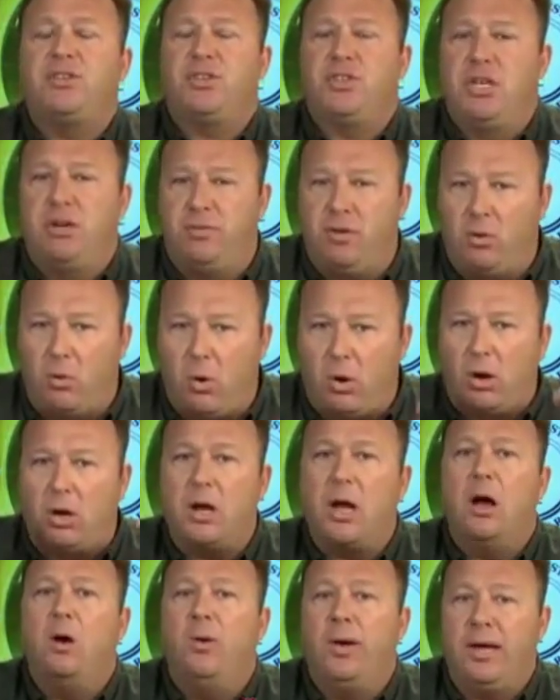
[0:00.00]
the Civil War
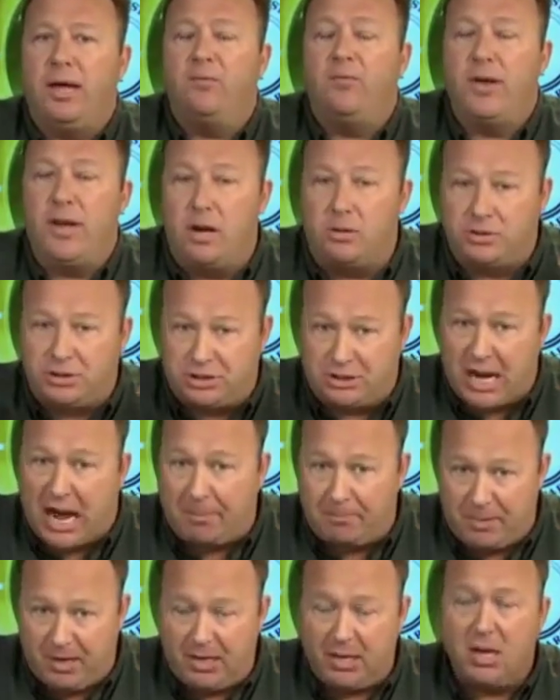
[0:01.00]
going if we don't
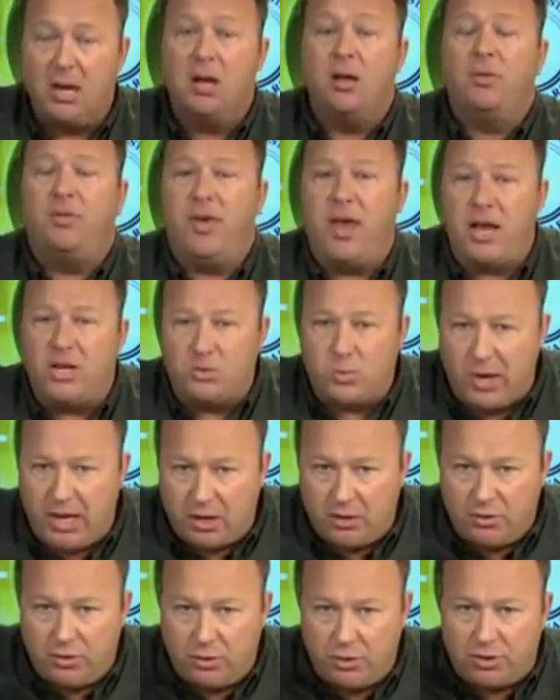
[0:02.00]
stop it, things we
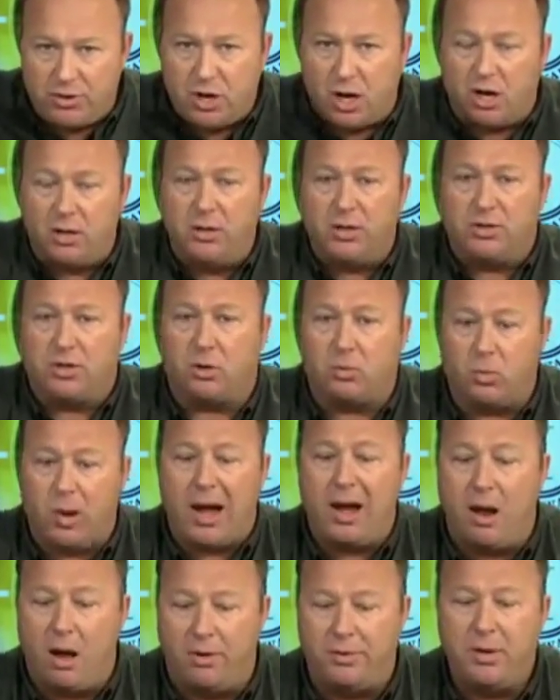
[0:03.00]
can do to turn this
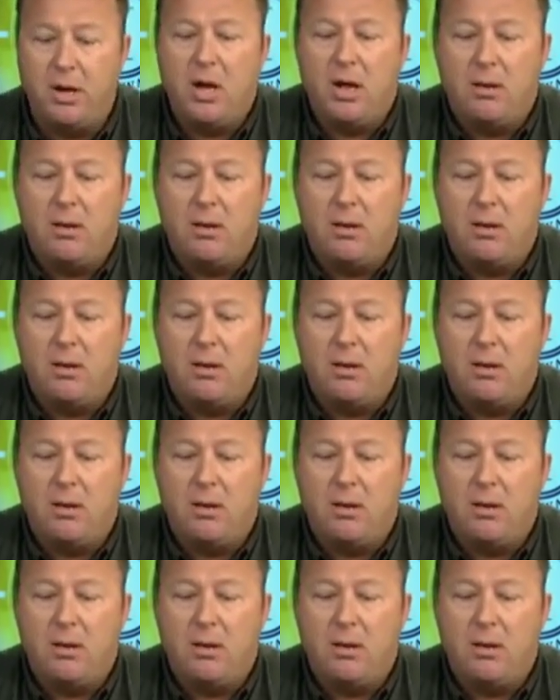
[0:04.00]
around.